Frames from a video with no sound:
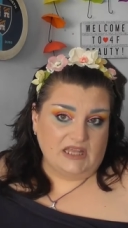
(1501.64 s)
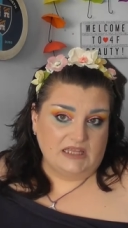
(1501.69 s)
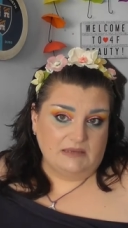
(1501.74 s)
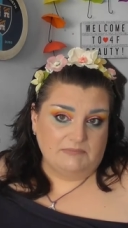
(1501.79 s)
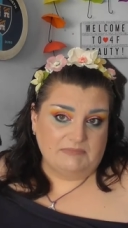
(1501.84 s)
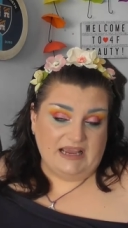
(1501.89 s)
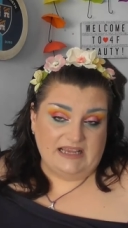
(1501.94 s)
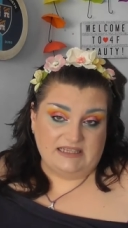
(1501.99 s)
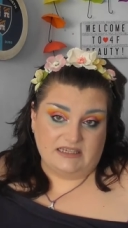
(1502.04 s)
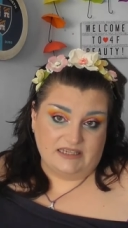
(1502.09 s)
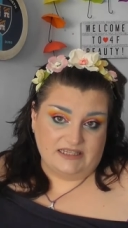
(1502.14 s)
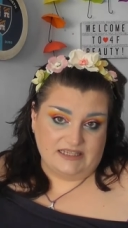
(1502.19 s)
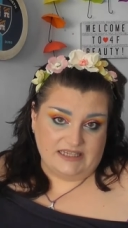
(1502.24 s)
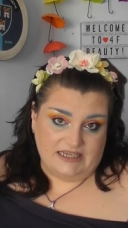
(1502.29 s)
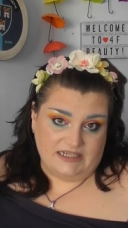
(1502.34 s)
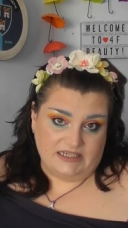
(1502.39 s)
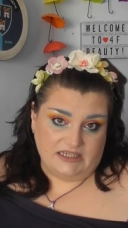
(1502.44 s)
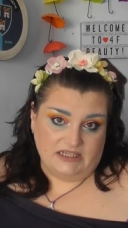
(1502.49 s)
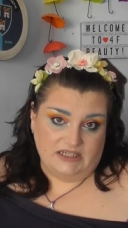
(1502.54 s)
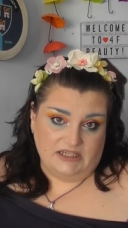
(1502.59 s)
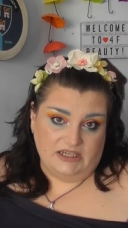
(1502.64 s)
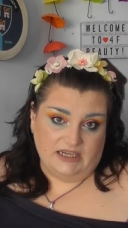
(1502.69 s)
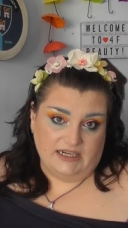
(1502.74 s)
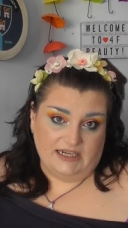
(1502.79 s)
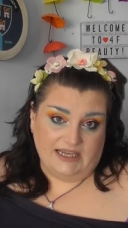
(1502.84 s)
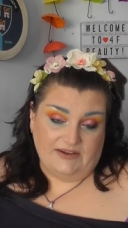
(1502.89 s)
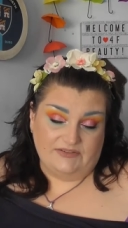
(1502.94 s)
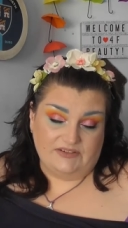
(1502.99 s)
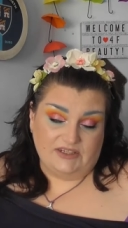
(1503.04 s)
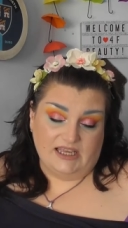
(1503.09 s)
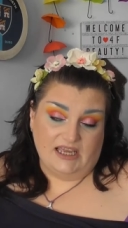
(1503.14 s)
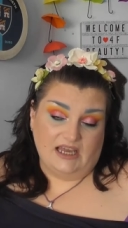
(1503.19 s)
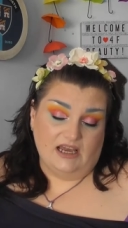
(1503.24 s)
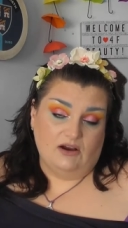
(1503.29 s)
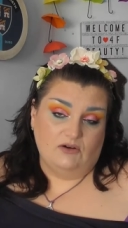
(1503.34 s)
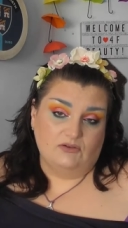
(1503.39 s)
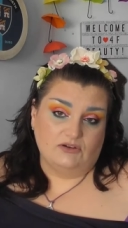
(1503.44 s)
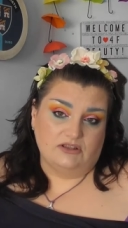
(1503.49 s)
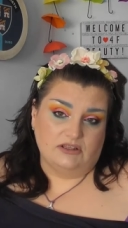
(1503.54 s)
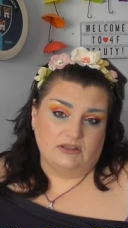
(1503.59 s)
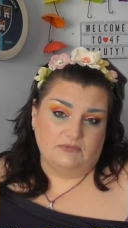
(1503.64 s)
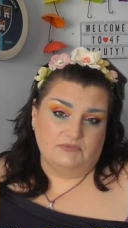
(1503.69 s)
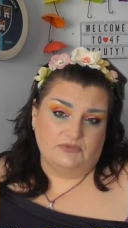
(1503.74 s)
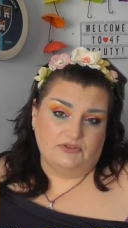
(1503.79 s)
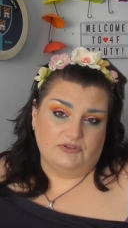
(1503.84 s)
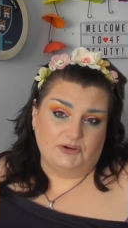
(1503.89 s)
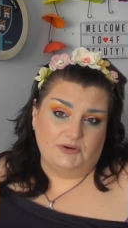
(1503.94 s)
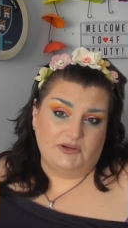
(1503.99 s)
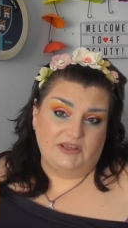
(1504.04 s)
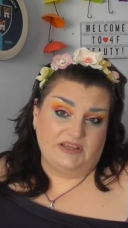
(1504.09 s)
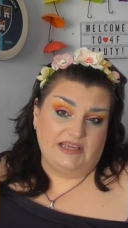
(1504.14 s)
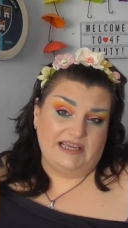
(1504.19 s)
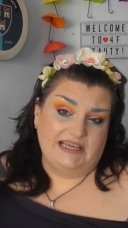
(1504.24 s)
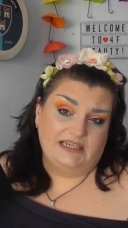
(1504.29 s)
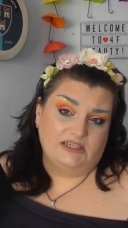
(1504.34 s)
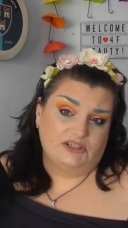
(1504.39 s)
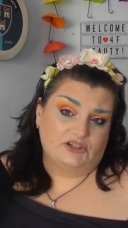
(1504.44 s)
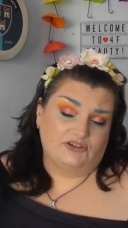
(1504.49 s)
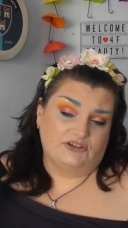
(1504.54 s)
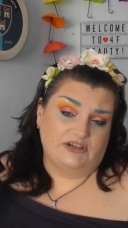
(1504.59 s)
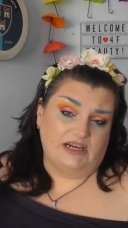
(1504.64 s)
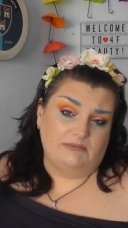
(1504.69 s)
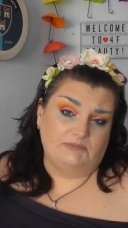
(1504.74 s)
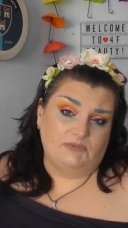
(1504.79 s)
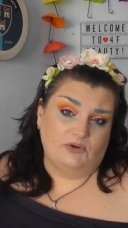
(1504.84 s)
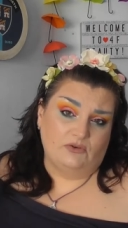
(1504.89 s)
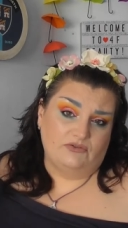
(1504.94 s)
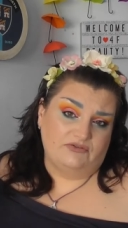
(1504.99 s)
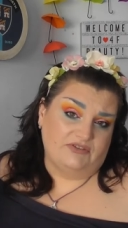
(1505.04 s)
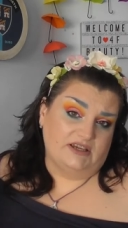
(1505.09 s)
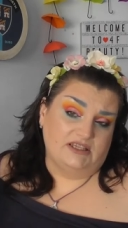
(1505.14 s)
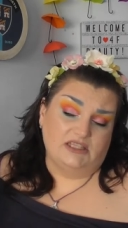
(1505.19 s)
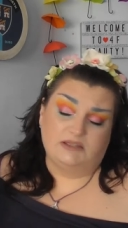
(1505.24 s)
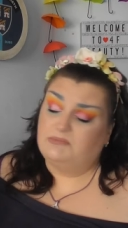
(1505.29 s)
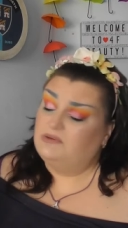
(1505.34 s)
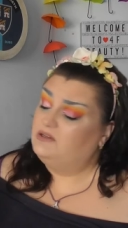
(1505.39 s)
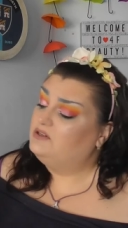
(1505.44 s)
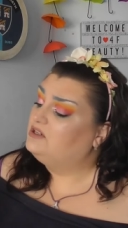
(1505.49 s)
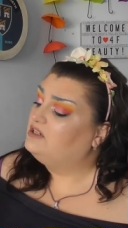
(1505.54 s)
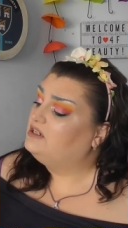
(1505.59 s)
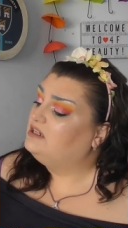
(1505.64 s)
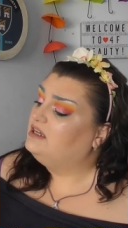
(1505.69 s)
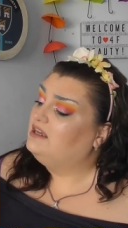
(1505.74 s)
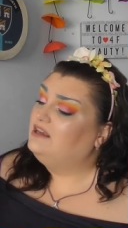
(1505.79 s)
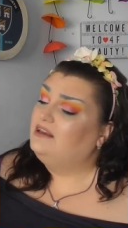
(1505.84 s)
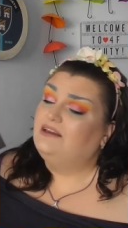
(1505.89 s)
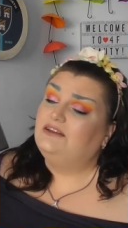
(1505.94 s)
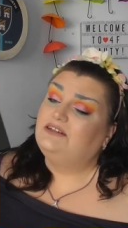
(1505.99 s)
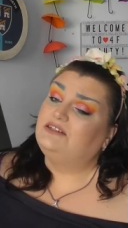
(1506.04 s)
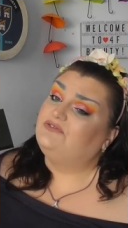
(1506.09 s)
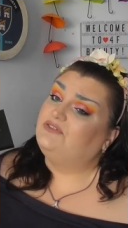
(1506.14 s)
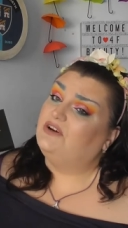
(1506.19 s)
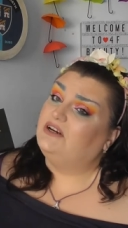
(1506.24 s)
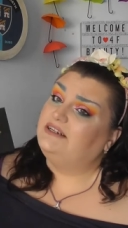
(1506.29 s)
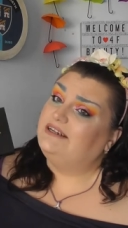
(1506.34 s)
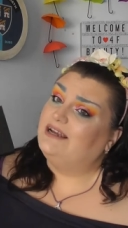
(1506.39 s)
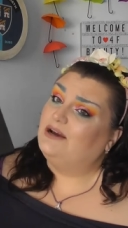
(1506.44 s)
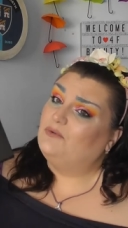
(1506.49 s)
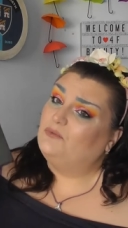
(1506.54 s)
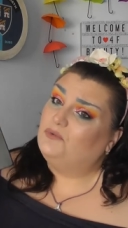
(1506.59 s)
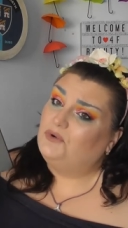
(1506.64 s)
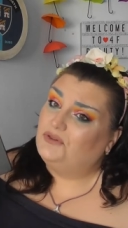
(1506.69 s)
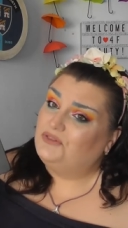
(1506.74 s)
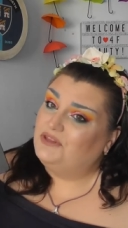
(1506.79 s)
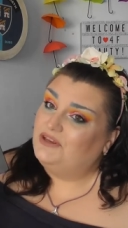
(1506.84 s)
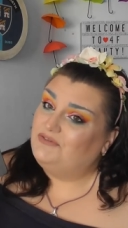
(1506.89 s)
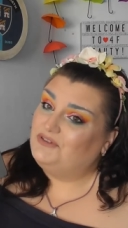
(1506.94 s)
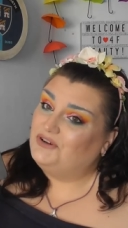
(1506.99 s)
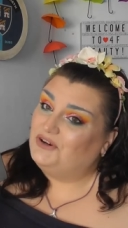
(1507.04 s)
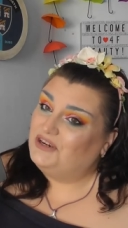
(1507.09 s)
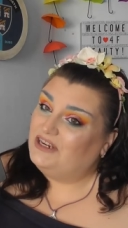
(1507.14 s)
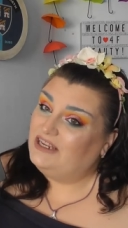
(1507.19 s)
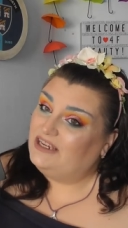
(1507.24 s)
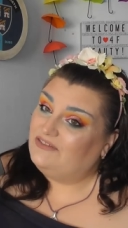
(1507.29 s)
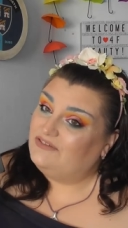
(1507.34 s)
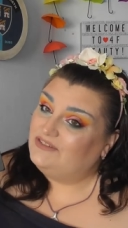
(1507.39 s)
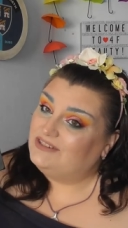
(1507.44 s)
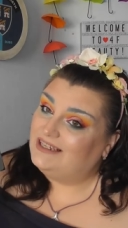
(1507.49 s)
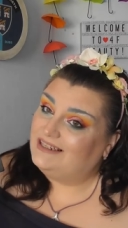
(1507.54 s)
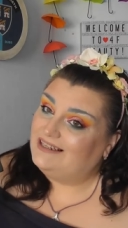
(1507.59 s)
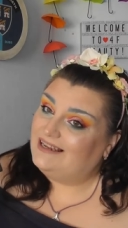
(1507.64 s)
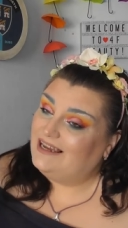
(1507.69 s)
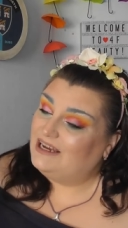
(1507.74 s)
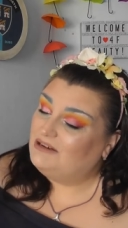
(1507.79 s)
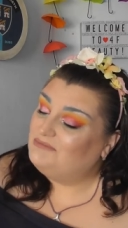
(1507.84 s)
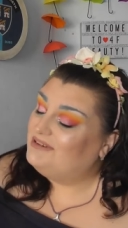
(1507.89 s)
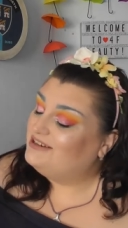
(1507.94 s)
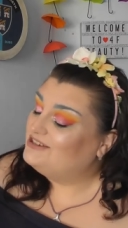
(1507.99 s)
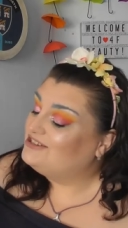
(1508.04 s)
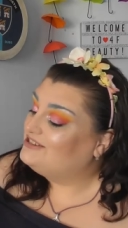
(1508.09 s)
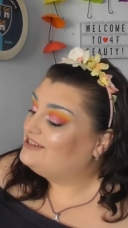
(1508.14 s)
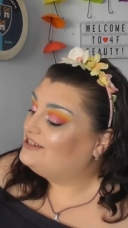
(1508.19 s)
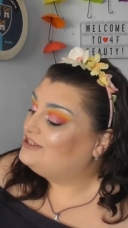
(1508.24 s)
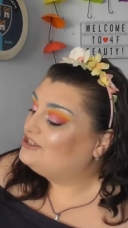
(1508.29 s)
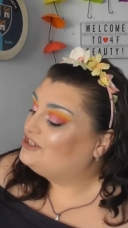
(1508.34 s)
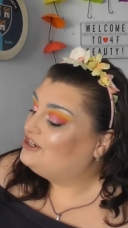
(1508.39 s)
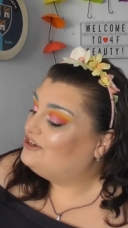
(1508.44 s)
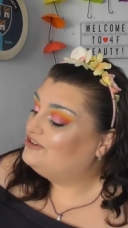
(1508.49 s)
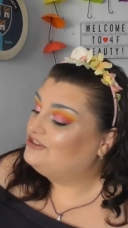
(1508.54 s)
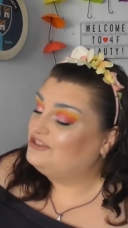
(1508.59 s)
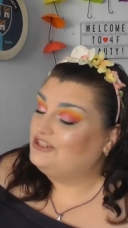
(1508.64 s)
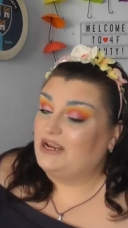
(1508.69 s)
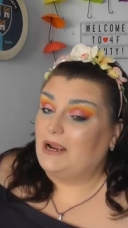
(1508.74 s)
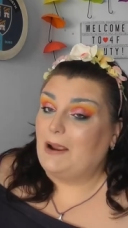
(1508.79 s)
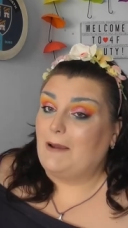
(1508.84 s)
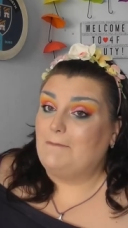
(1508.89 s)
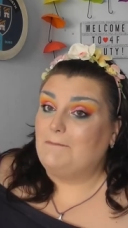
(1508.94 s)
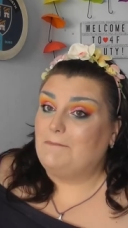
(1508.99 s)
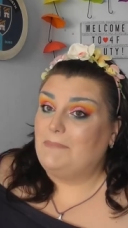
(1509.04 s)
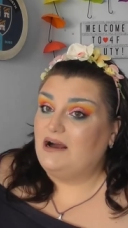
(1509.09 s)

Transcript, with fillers: But as I said, you're going to have to get hold of them through either Instagram or Facebook to find out what they've got left and how much they're charging.